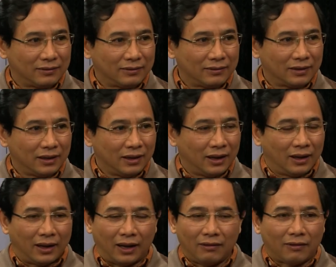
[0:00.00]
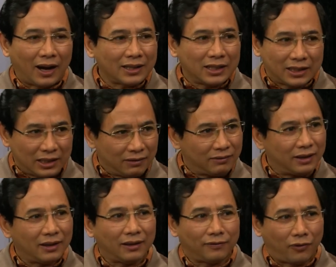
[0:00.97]
Mm. And gratitude
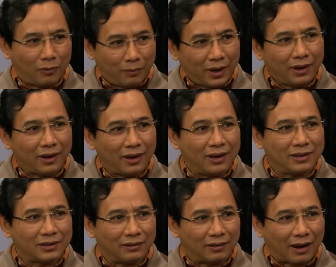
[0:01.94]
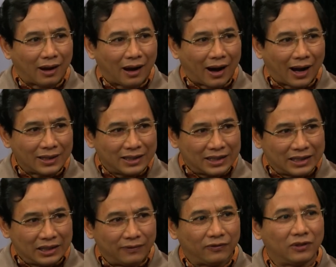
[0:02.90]
for me is an attitude